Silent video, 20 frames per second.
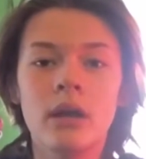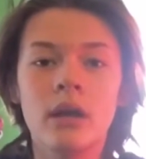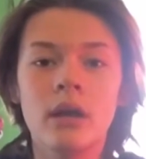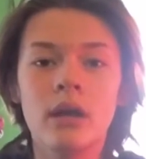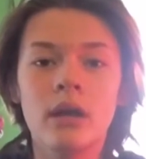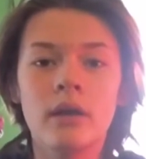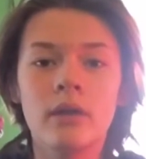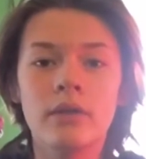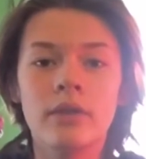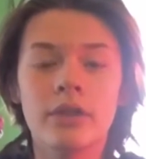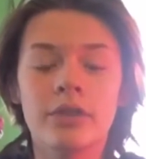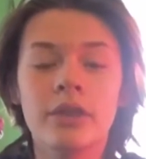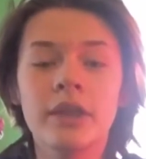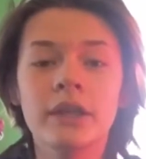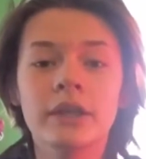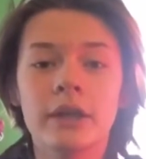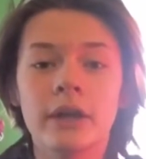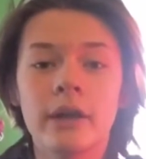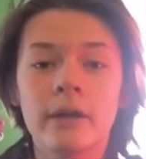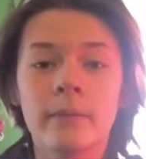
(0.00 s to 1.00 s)
the
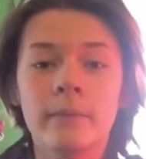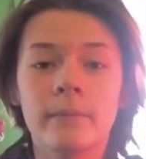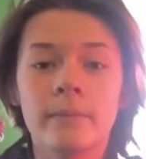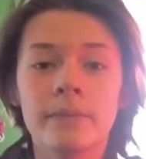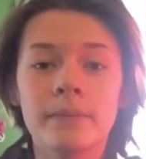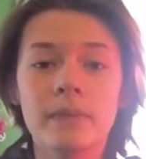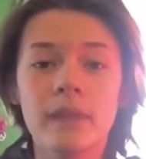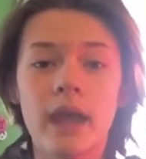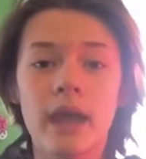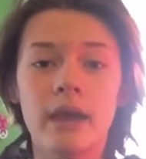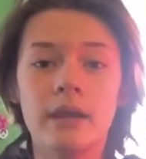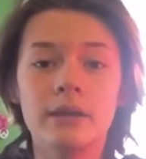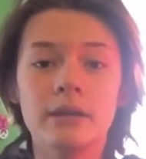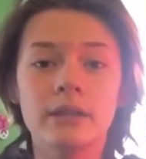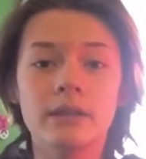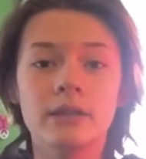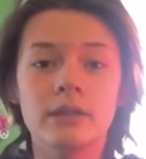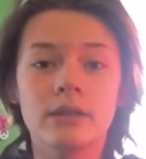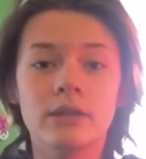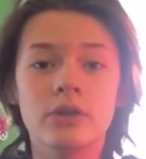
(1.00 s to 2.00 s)
theater and
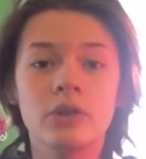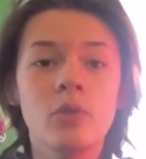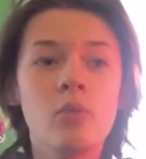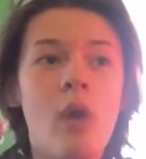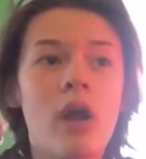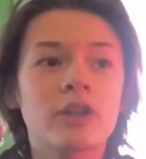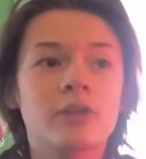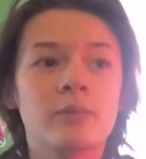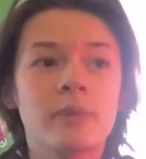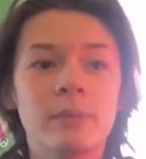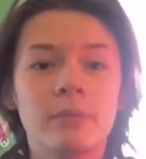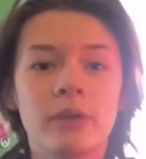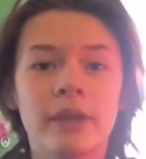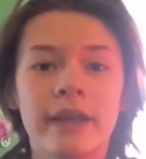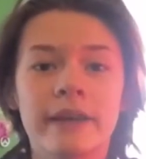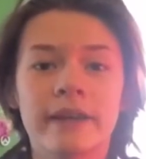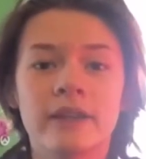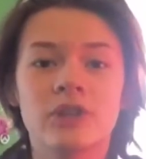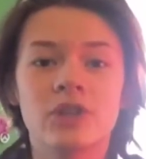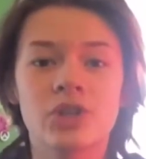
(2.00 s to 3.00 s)
you watch people
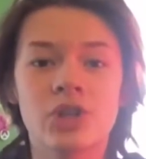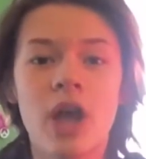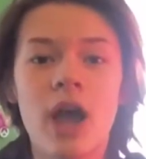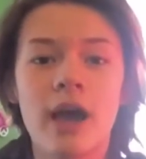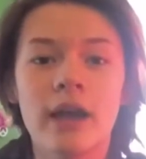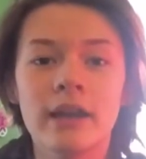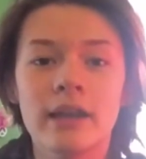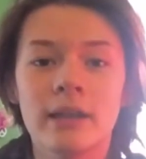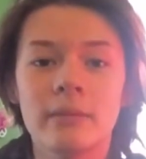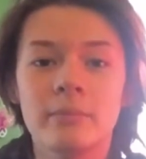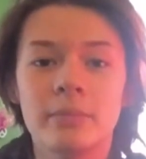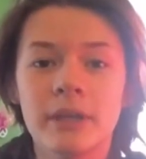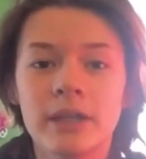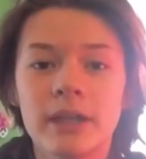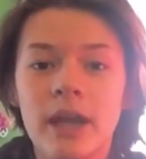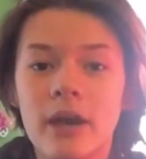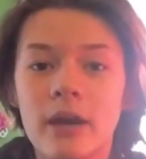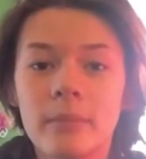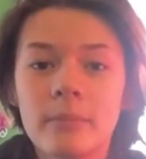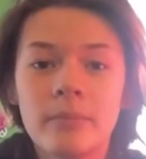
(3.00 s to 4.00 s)
getting shot and beat
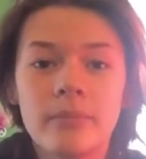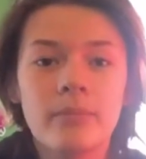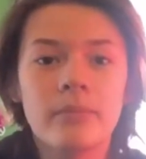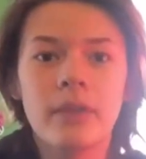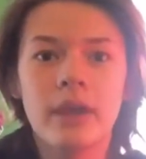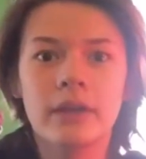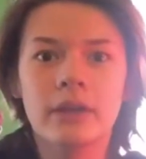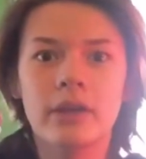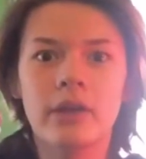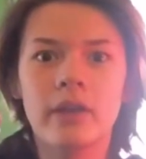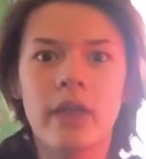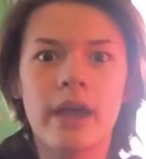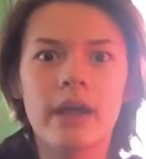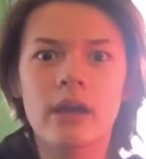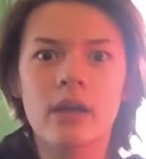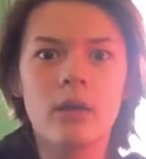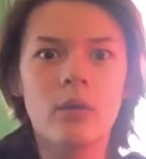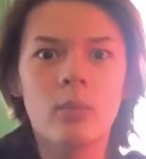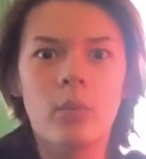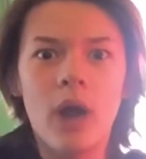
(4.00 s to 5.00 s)
up, and you're like,
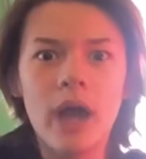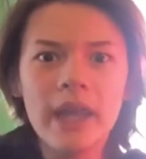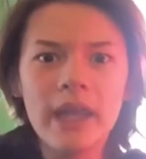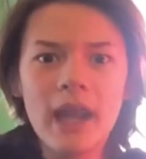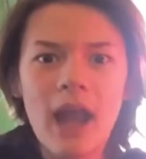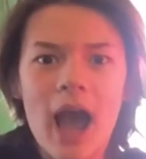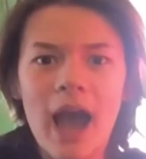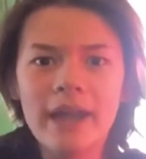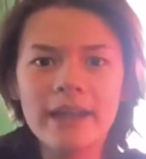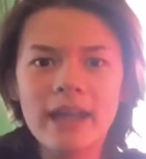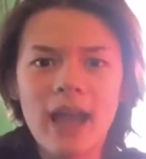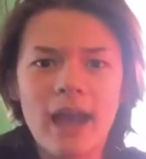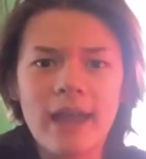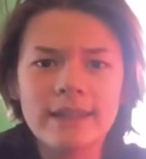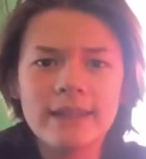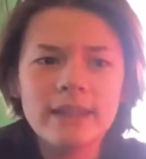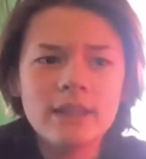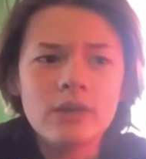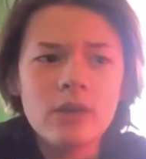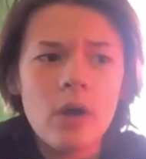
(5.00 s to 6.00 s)
what? I
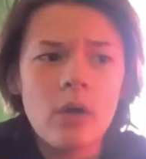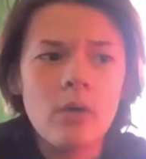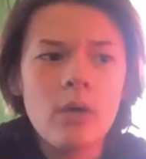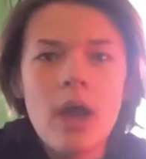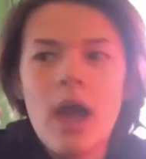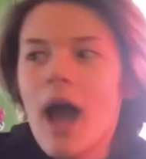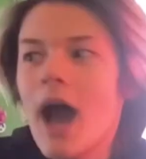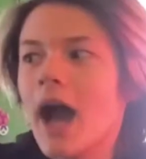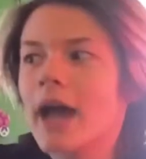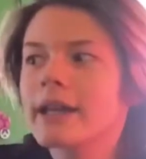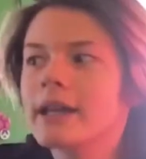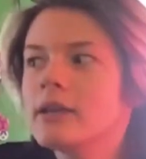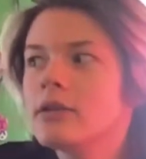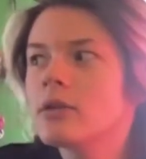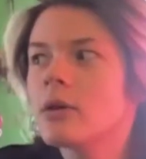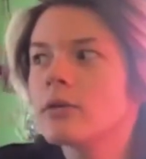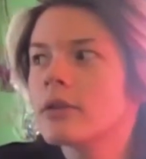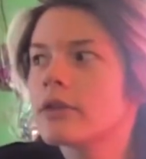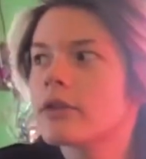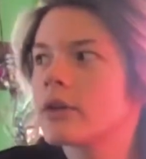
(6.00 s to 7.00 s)
didn't know. I didn't know
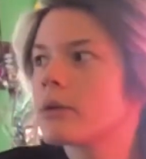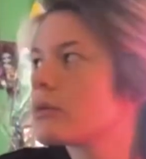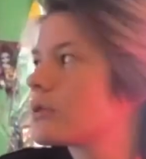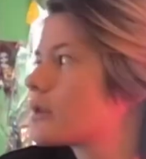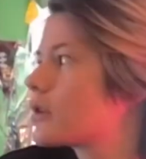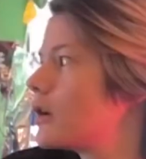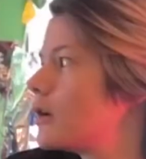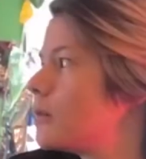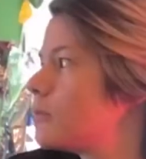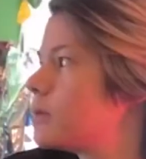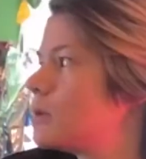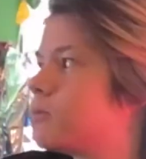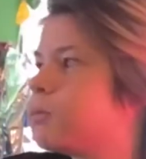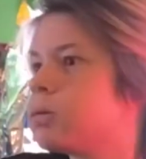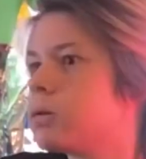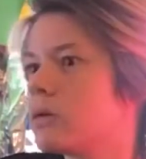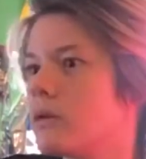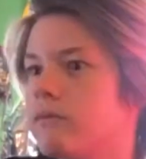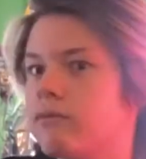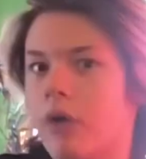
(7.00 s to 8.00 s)
that there was going to
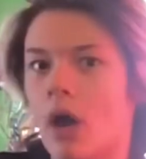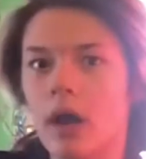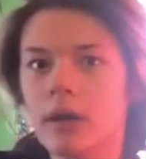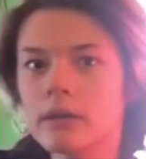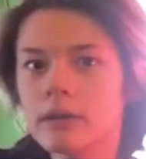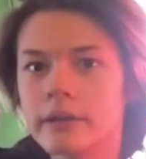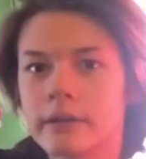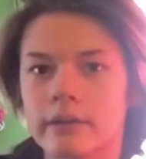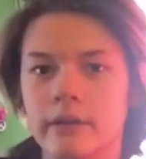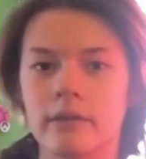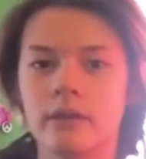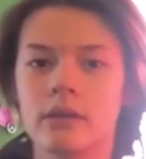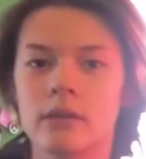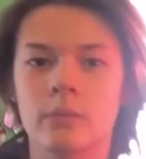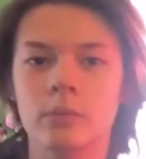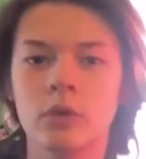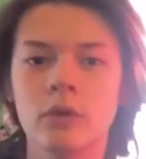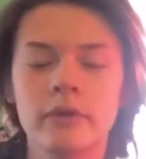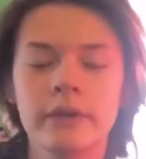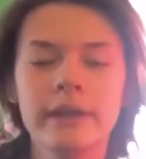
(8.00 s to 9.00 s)
be violence in this
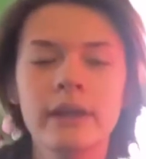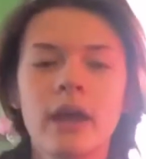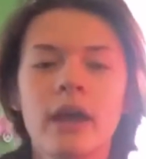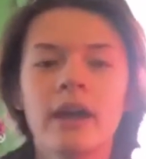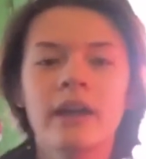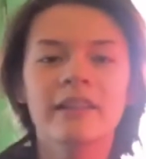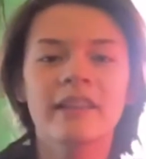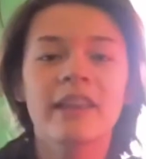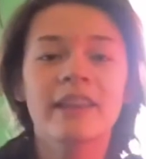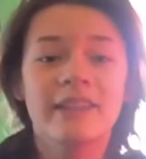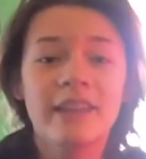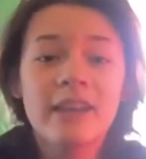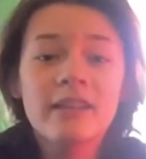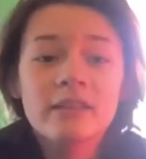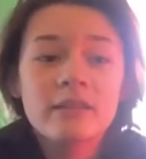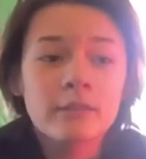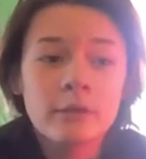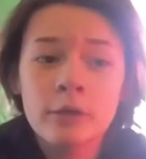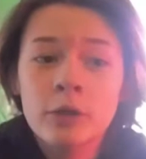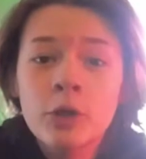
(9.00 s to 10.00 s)
movie. It's like, yeah,
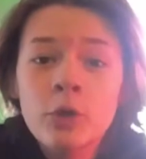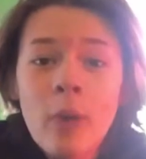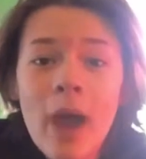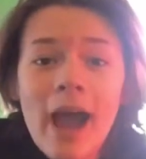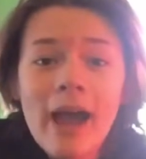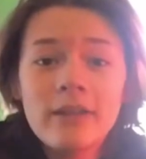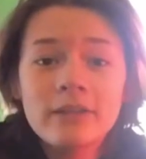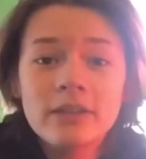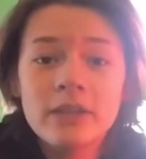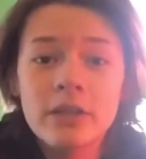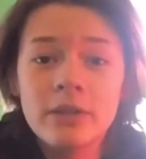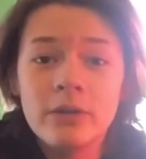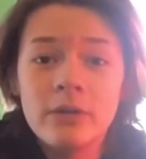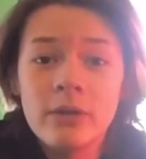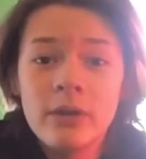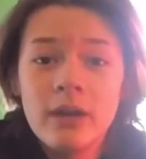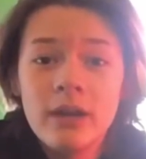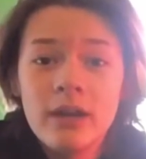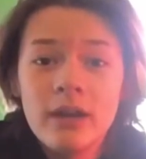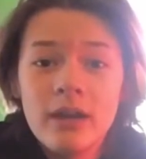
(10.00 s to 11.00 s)
you had to.
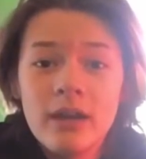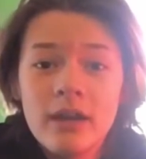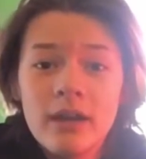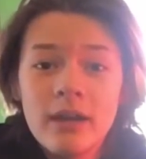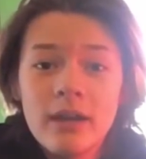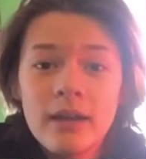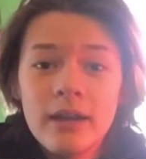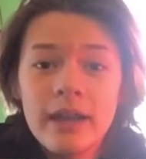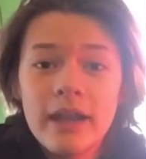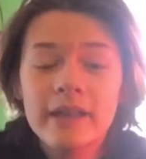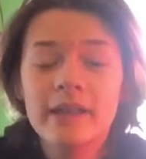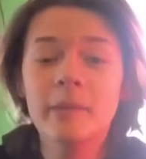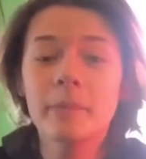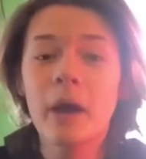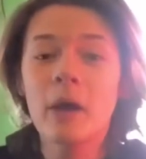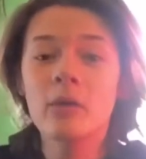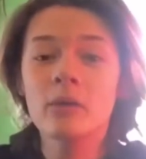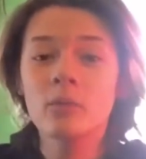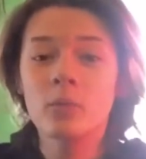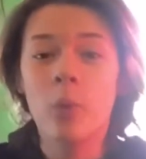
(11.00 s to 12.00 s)
It's
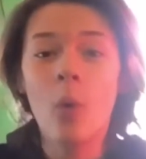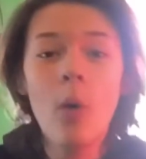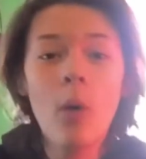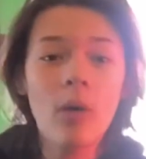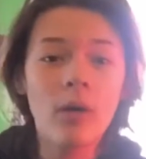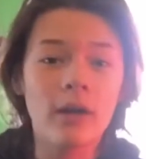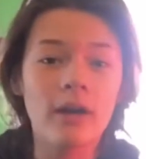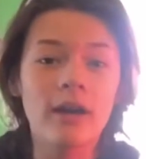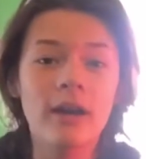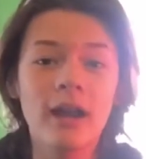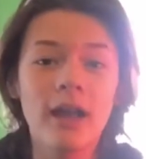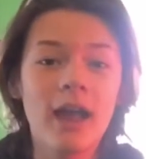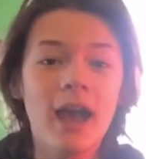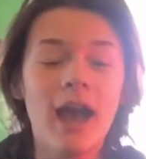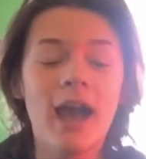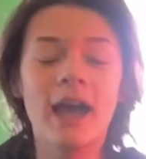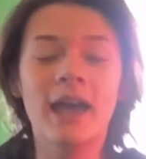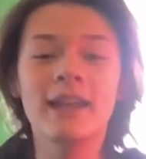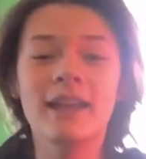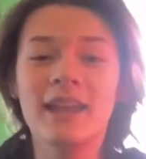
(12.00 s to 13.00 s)
about war
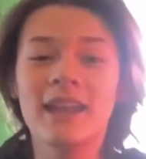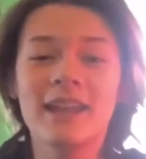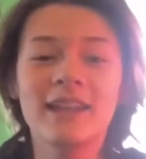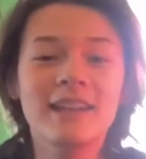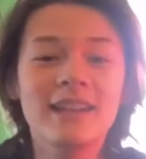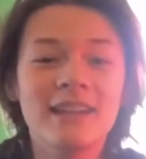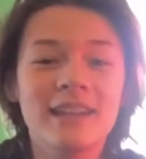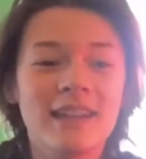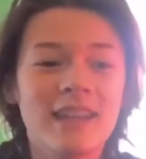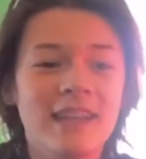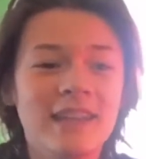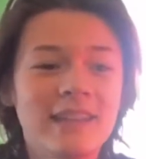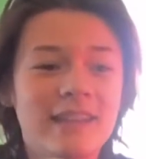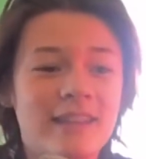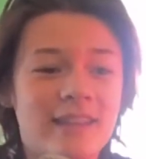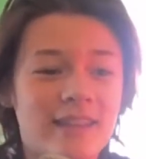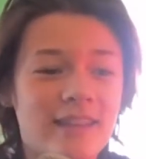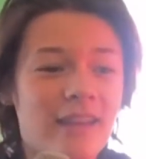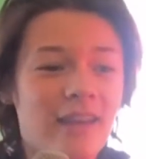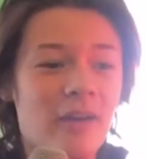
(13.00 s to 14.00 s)
and
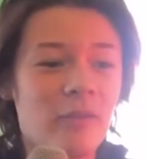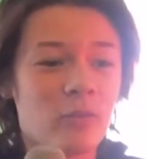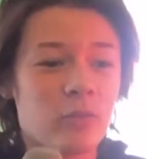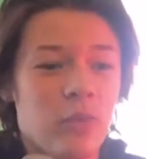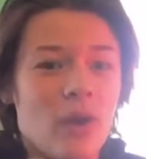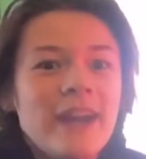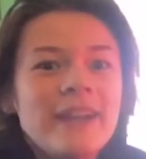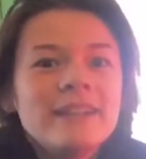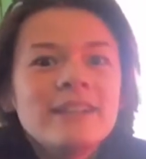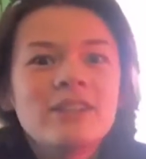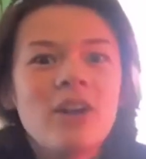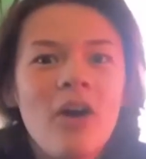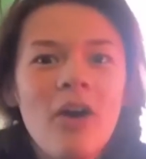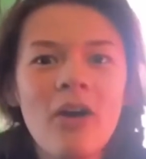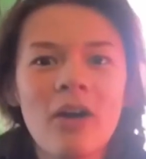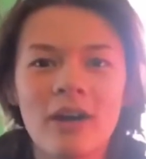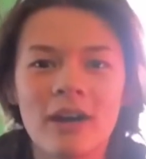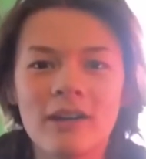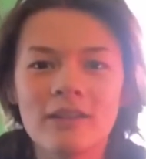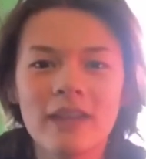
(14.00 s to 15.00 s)
it's rated
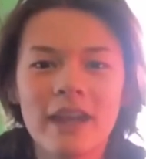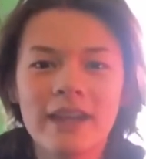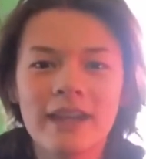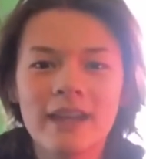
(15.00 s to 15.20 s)
R. Like,